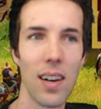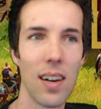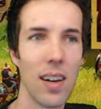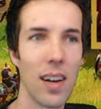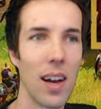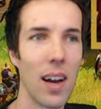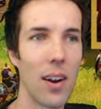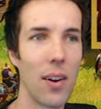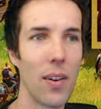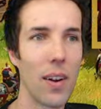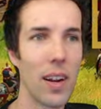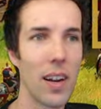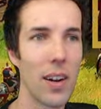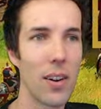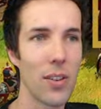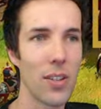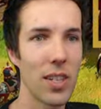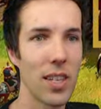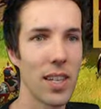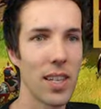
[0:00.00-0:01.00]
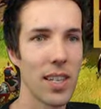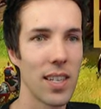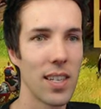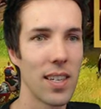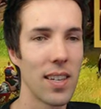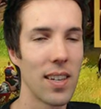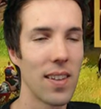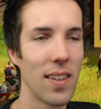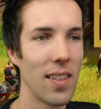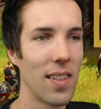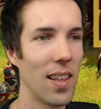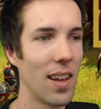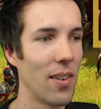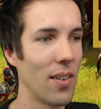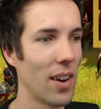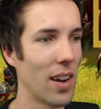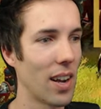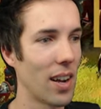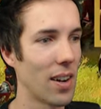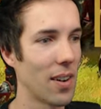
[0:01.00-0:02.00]
How do I close this? There
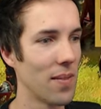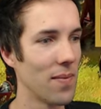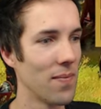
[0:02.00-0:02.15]
we go.